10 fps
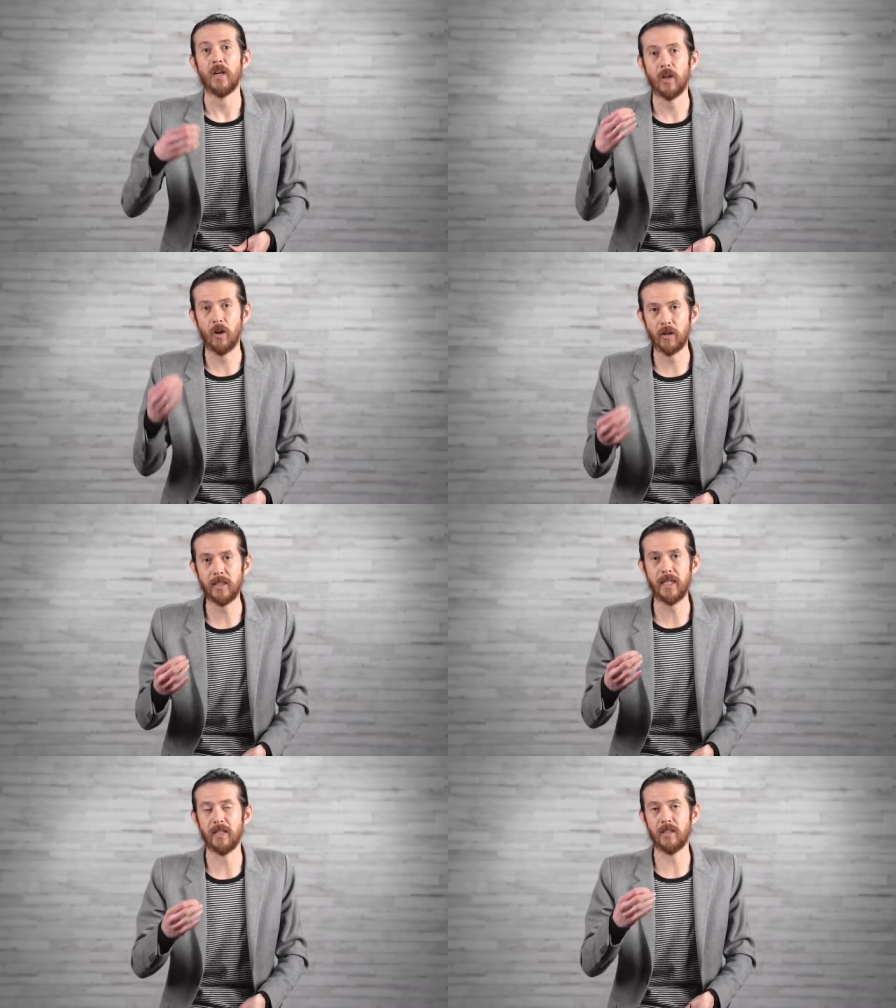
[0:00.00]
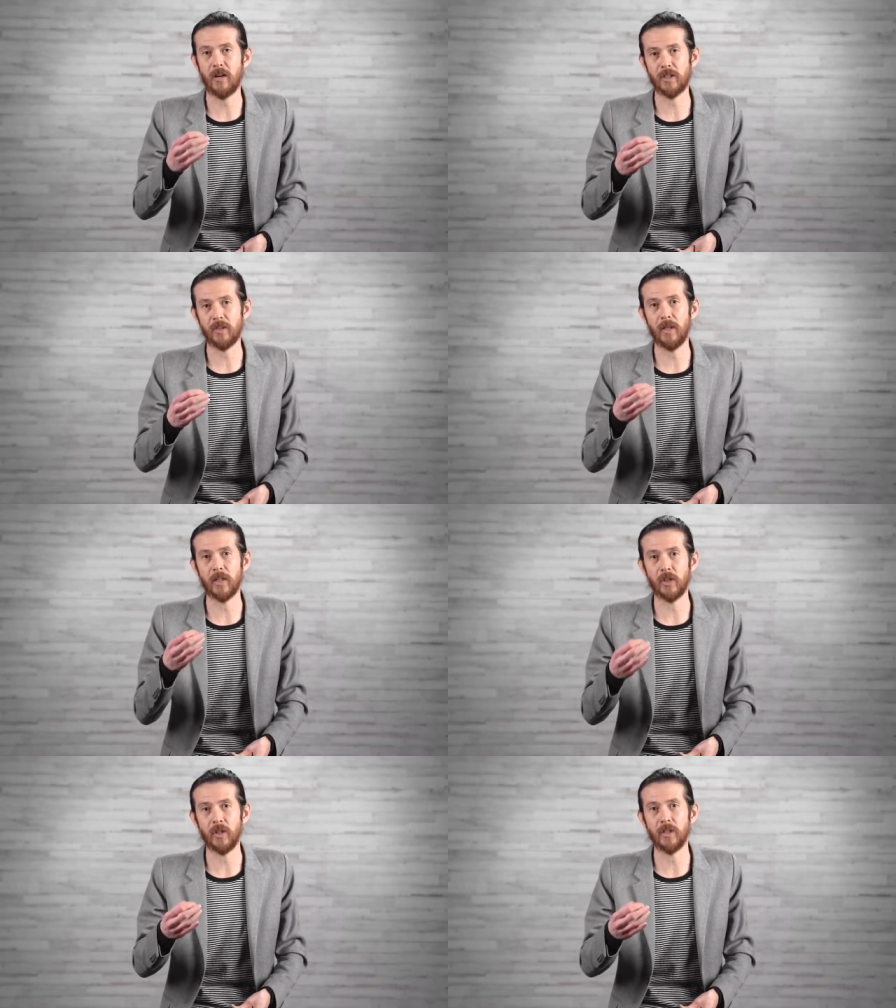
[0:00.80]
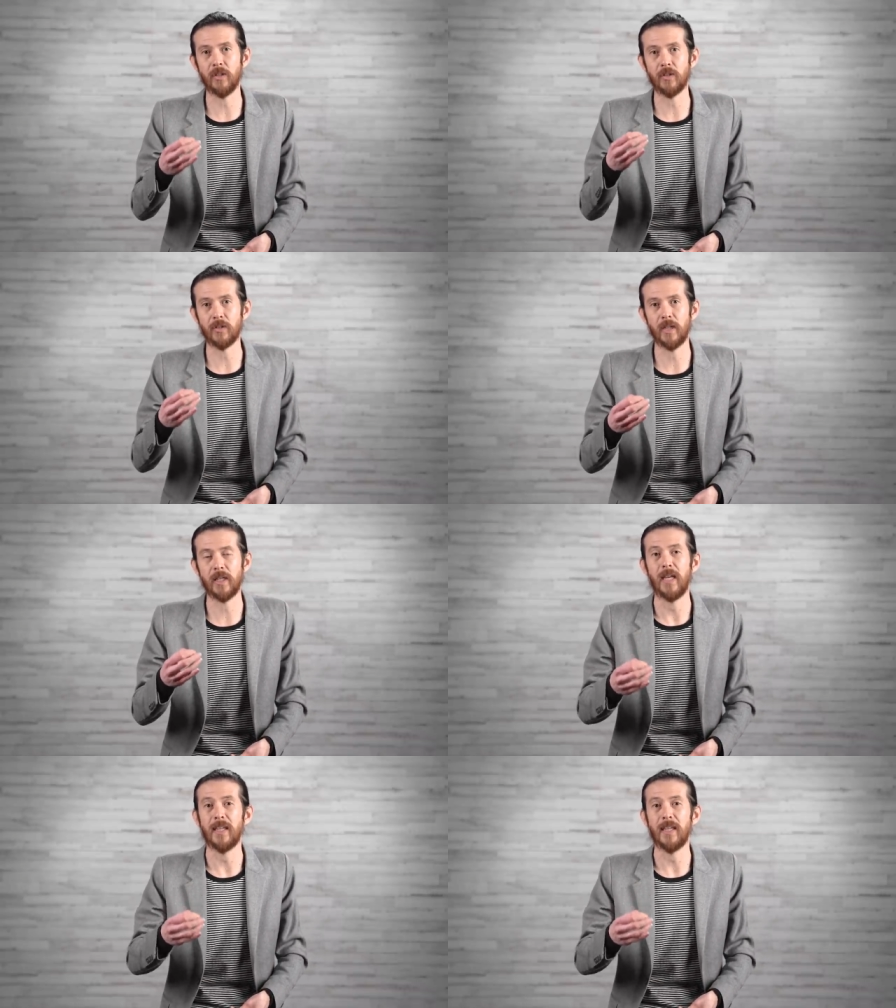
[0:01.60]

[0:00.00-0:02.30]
Carnitine is also a good nutrient